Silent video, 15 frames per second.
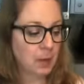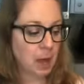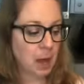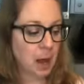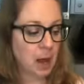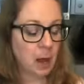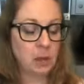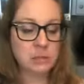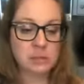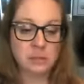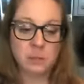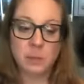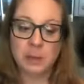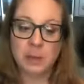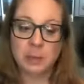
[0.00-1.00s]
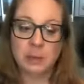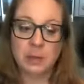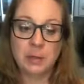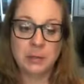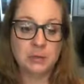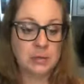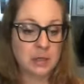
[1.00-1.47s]
I also am going to be
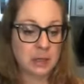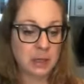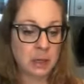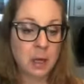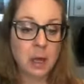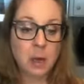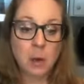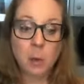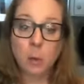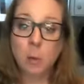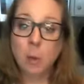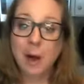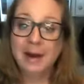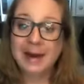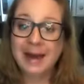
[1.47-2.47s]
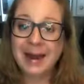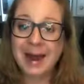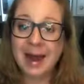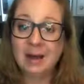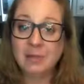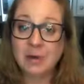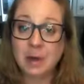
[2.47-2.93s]
using
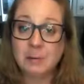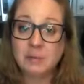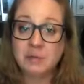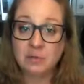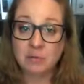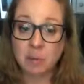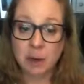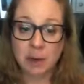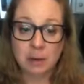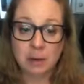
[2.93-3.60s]
1.5 cups of water.